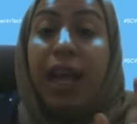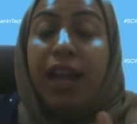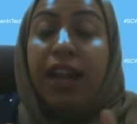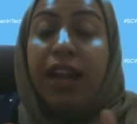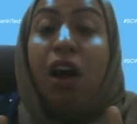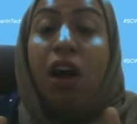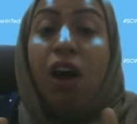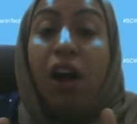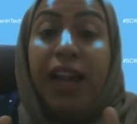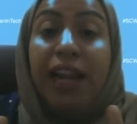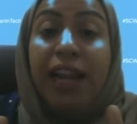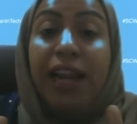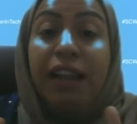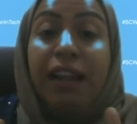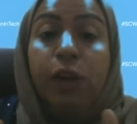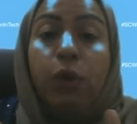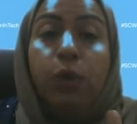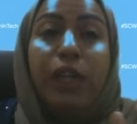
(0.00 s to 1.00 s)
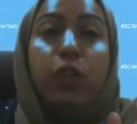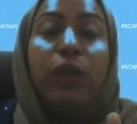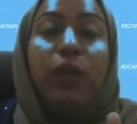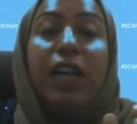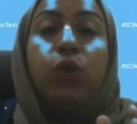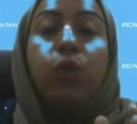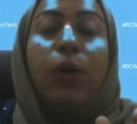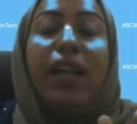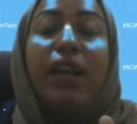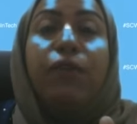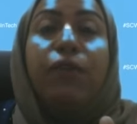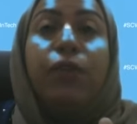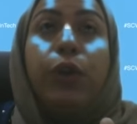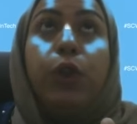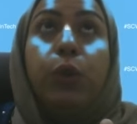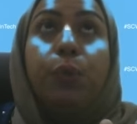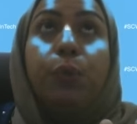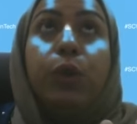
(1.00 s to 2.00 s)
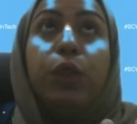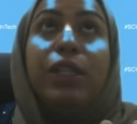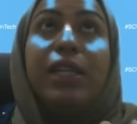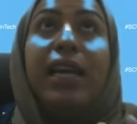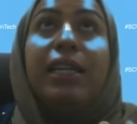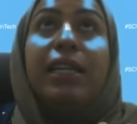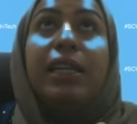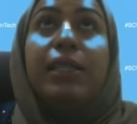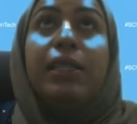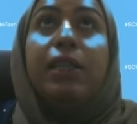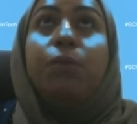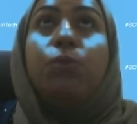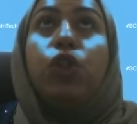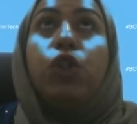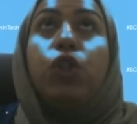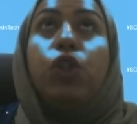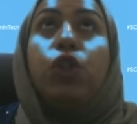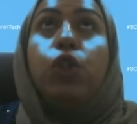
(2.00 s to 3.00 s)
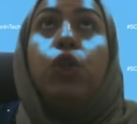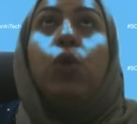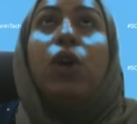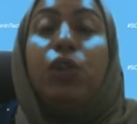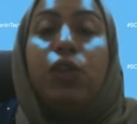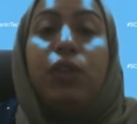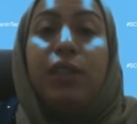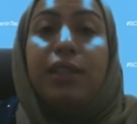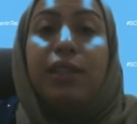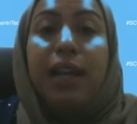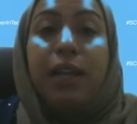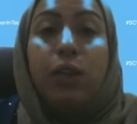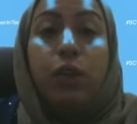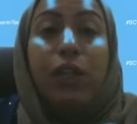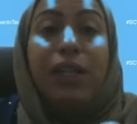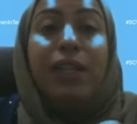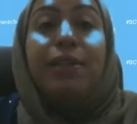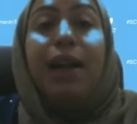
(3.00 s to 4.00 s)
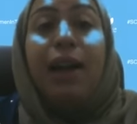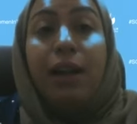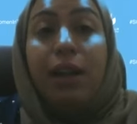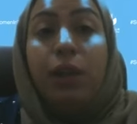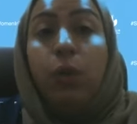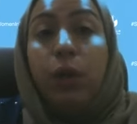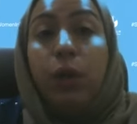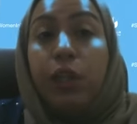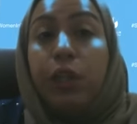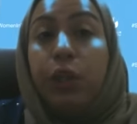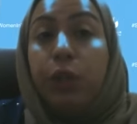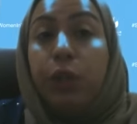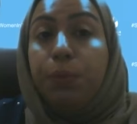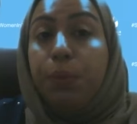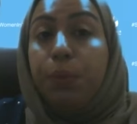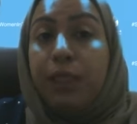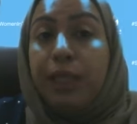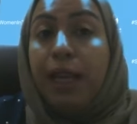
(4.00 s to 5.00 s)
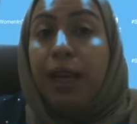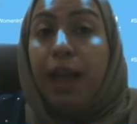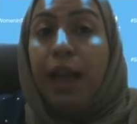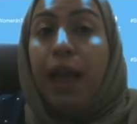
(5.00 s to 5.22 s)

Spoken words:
in a high level way so that whenever you put any assumptions, you understand exactly what are you putting